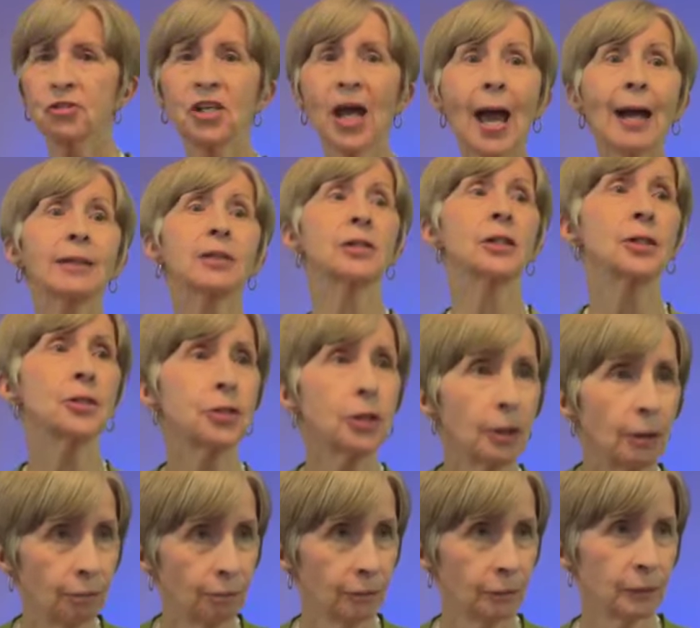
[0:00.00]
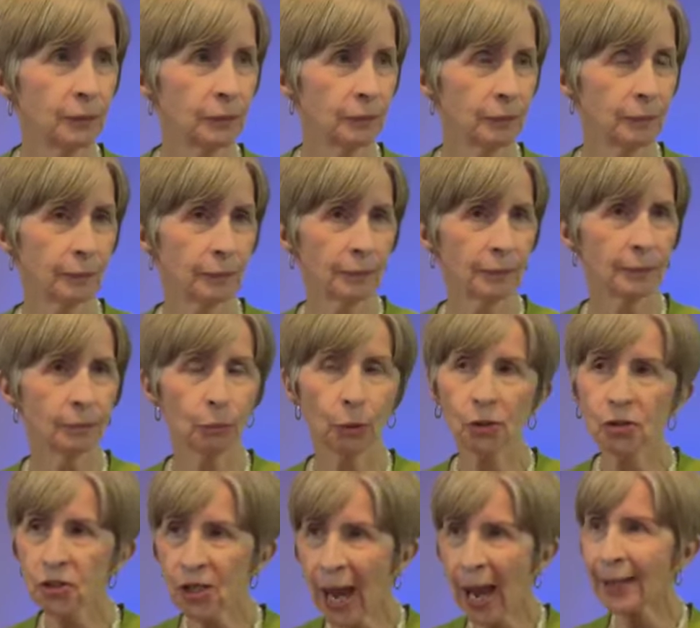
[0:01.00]
protect
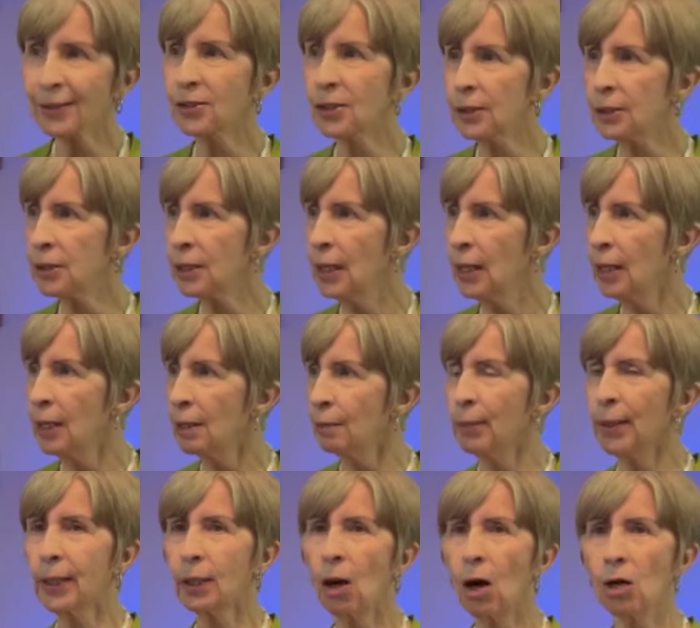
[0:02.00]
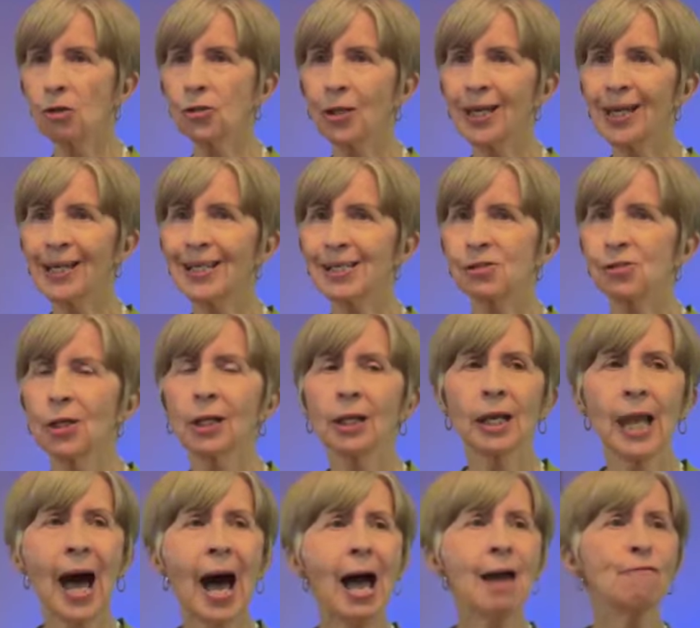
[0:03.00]
it, because it
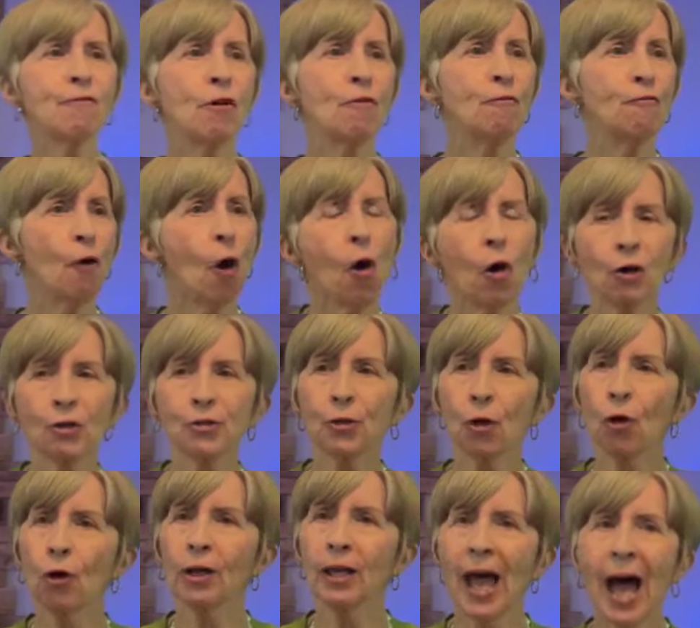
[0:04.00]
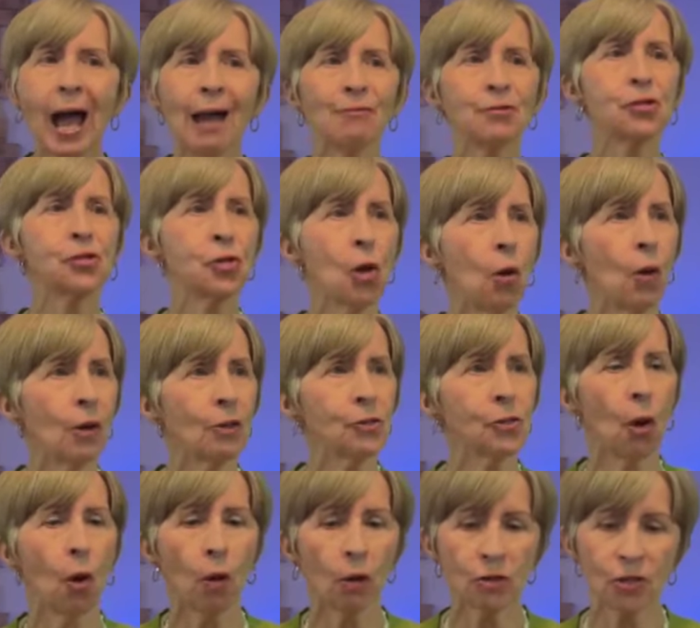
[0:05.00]
is the life force or life
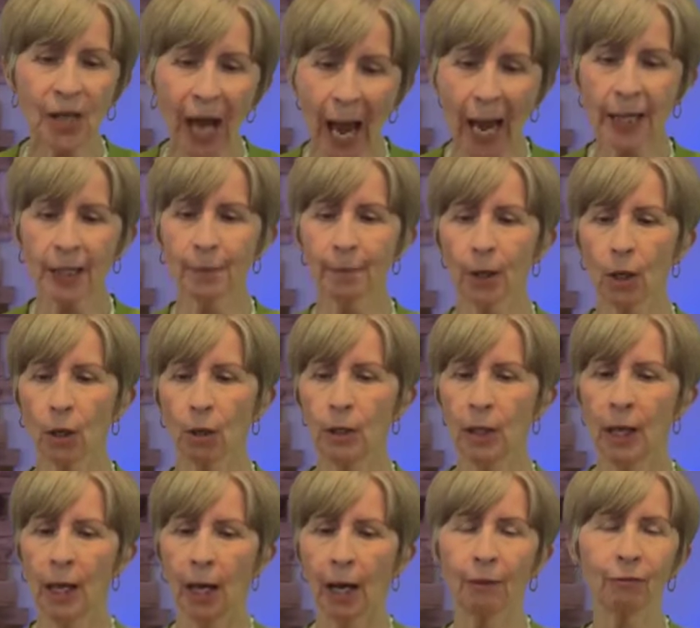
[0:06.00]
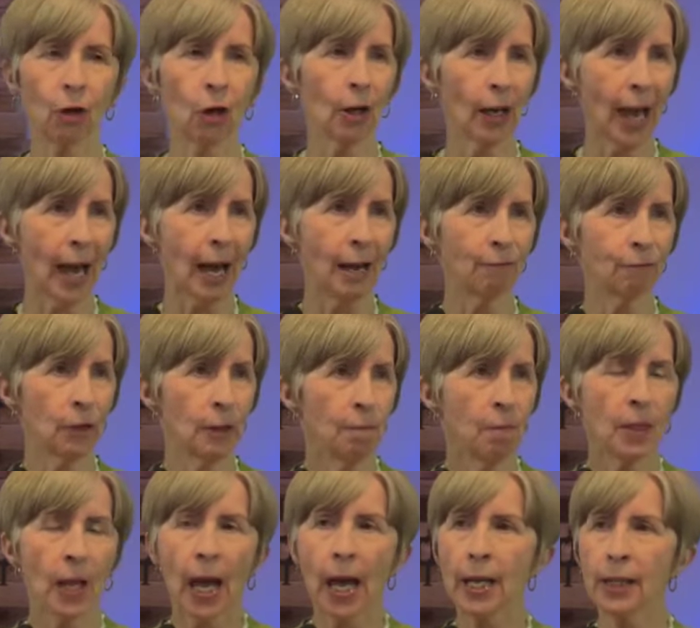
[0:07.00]
source or dynamo of our life.